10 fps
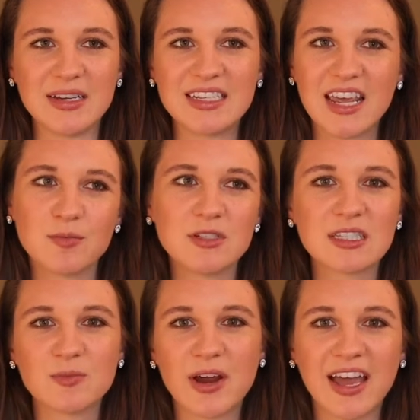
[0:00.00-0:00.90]
table
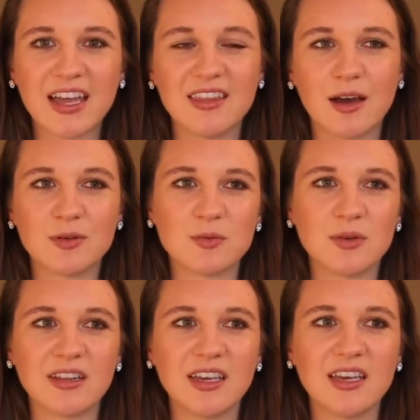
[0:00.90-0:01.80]
spread that was
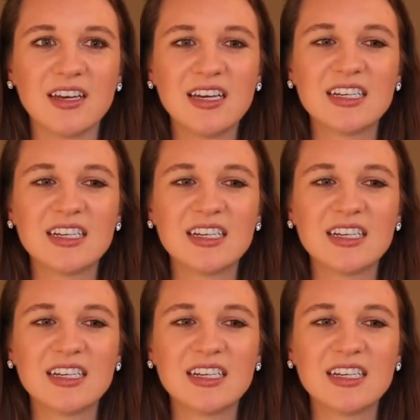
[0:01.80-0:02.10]
really